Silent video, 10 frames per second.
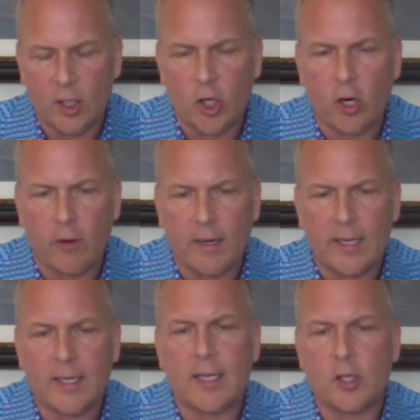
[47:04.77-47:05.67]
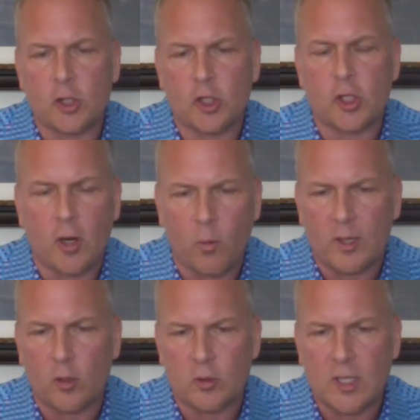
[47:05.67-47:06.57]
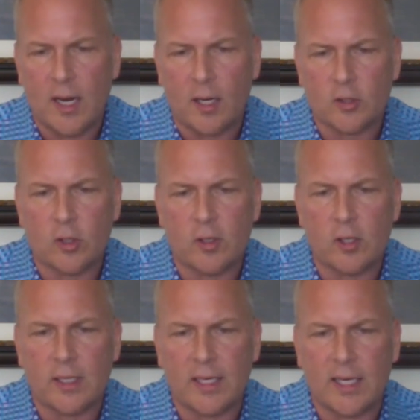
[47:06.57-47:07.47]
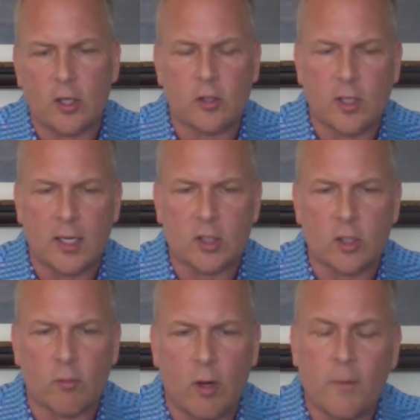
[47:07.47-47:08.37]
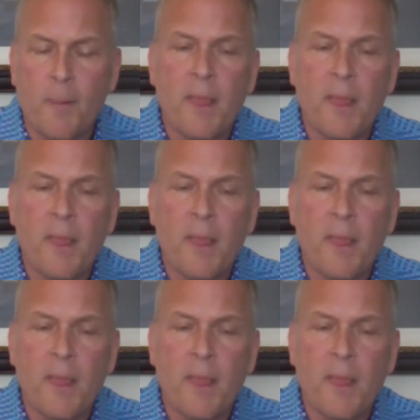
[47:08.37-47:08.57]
incurring, and you should know what those are so that you can get your ducks in a row.